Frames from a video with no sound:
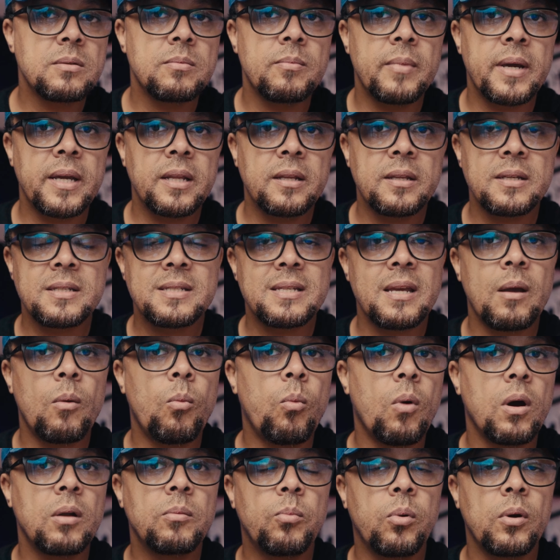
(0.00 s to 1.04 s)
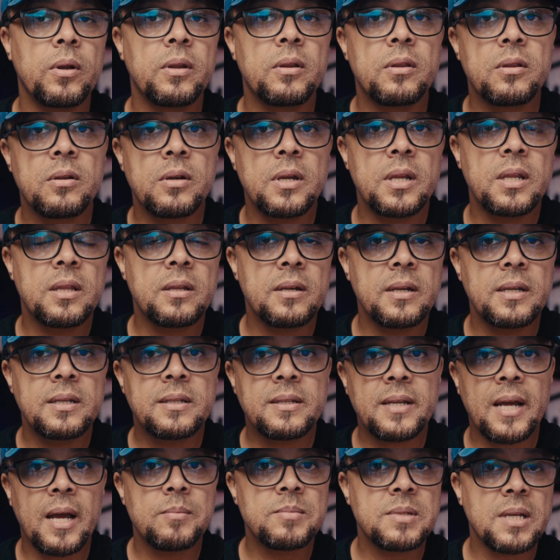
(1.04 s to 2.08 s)
to make this a
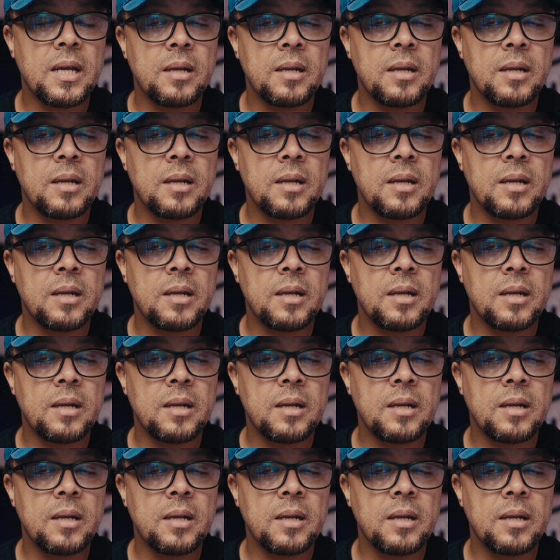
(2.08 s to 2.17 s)
1.33x